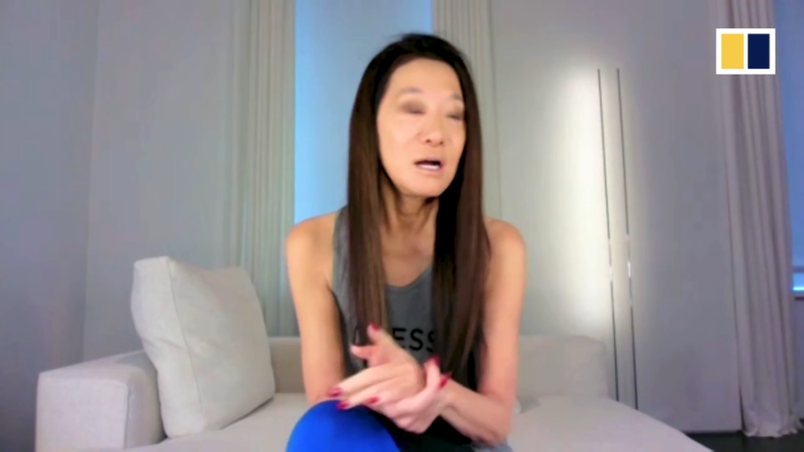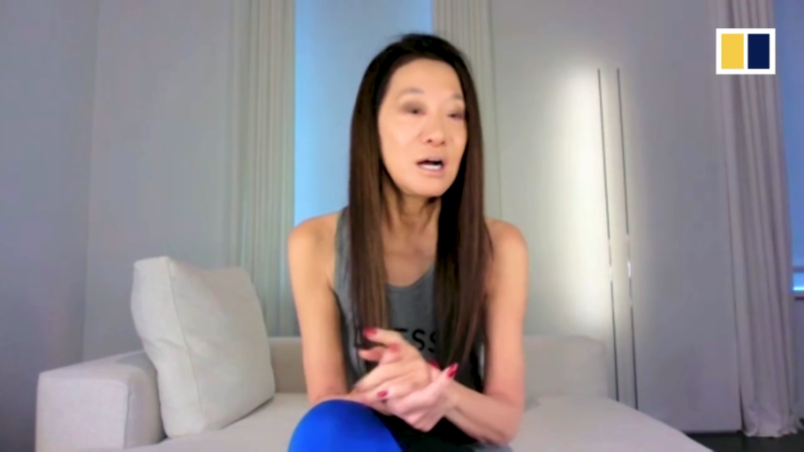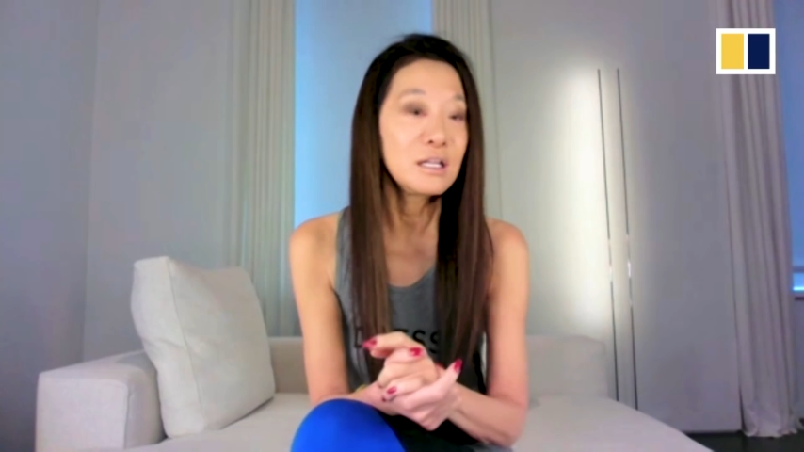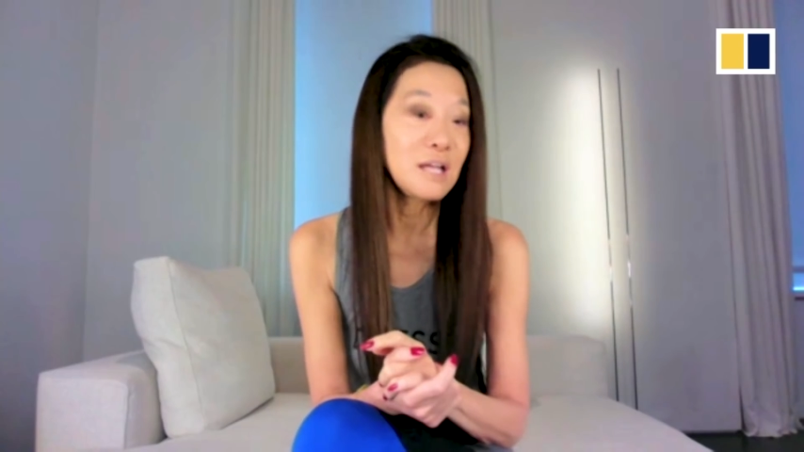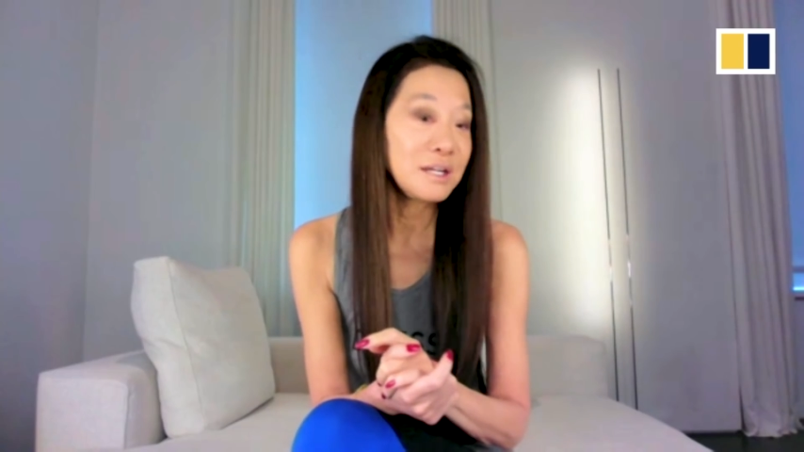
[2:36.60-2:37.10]

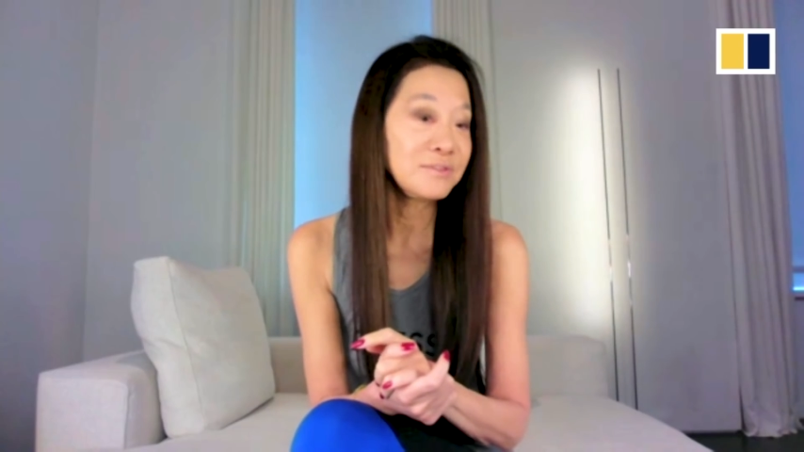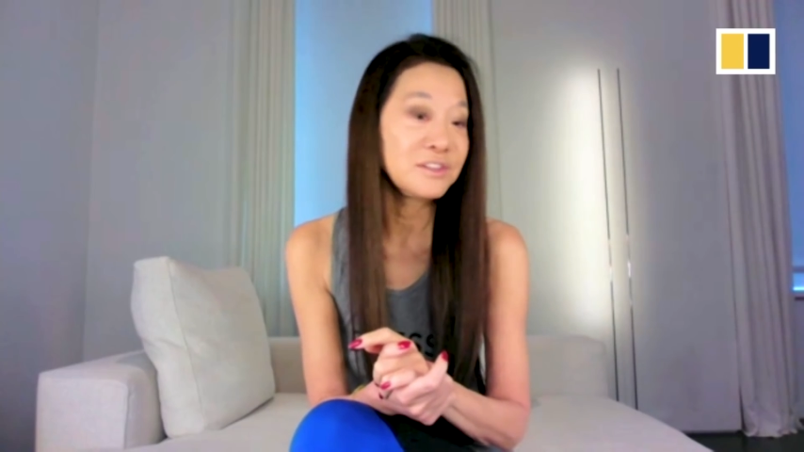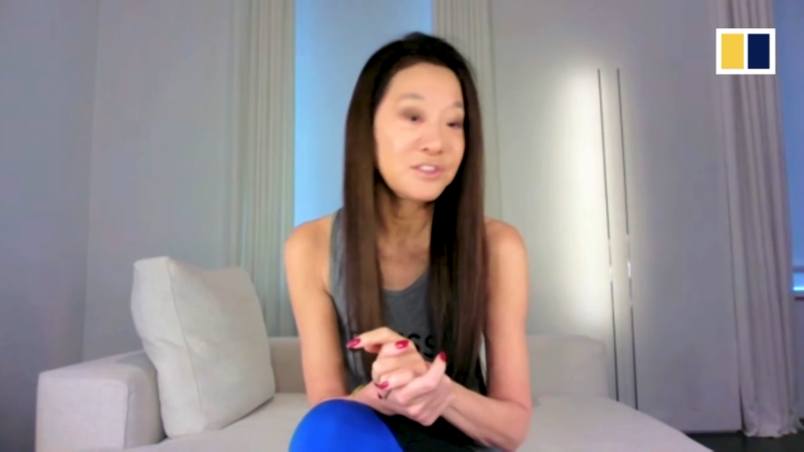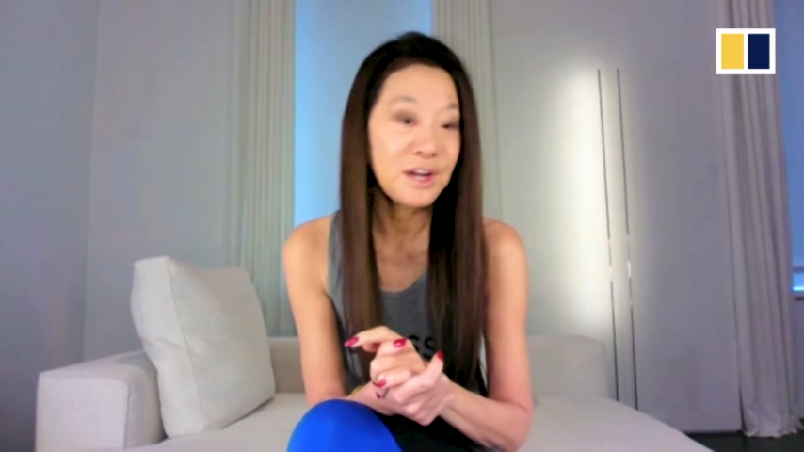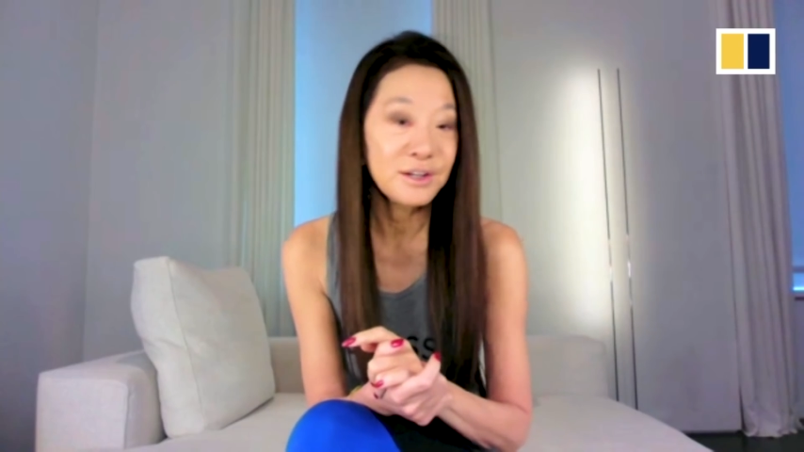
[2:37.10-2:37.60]
a lot of
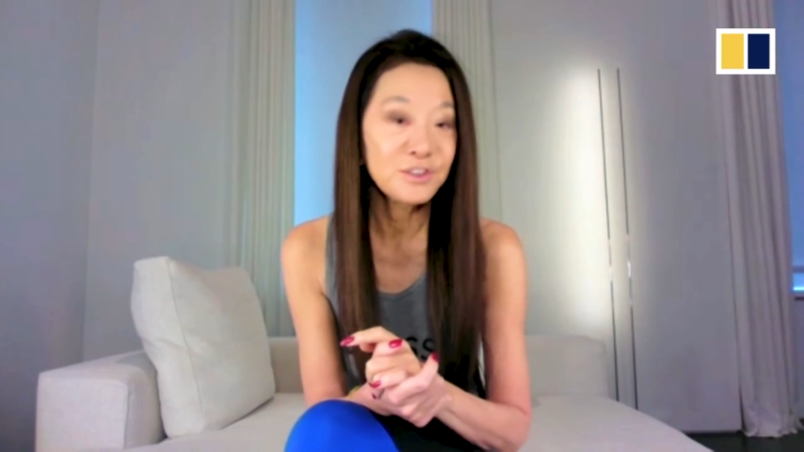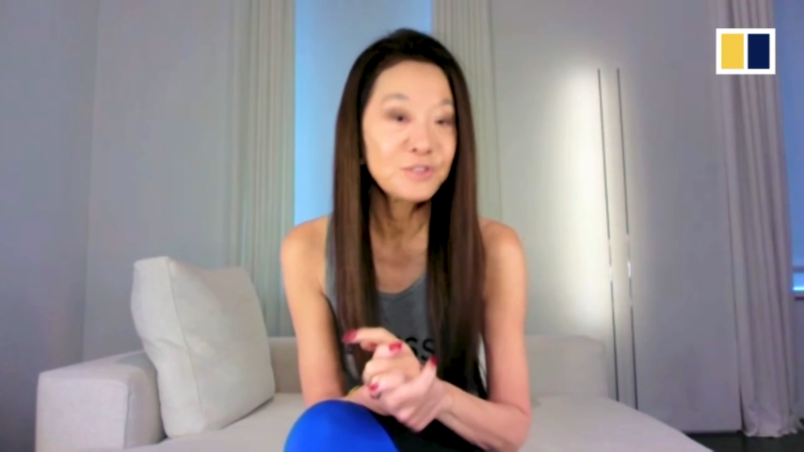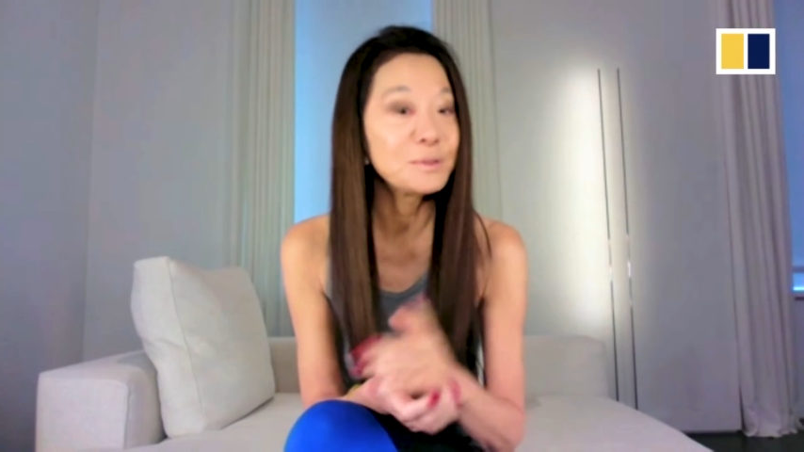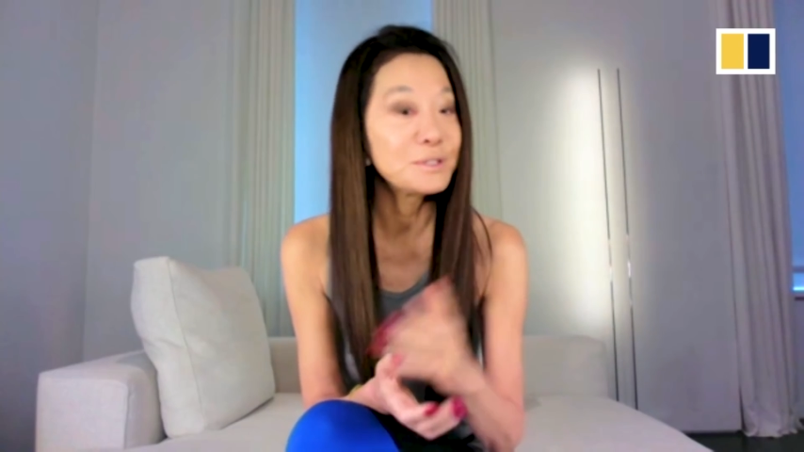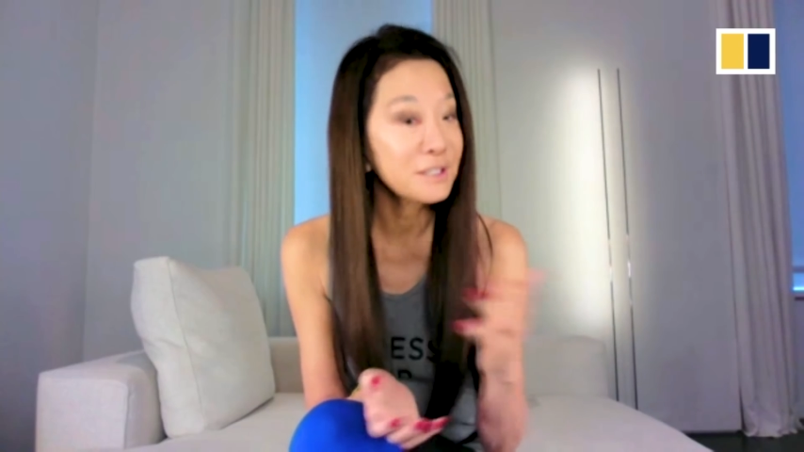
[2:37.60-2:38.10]
designers,
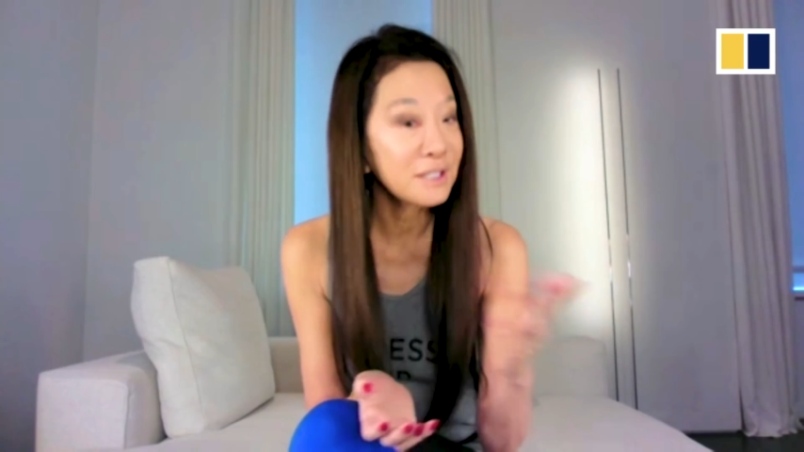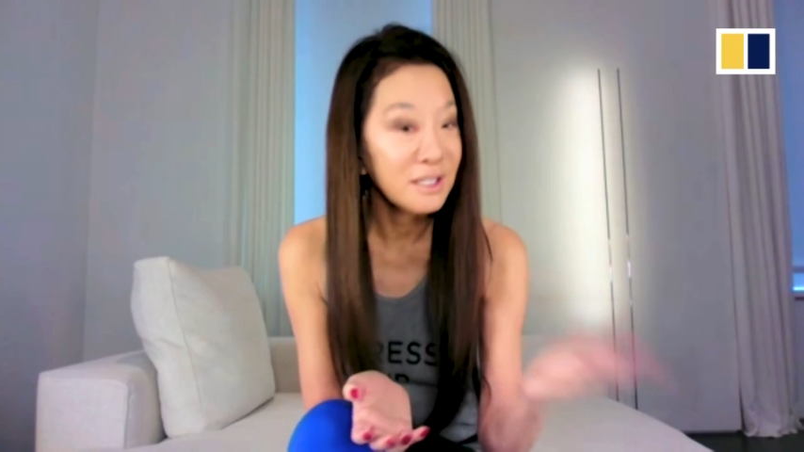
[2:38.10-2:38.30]
particularly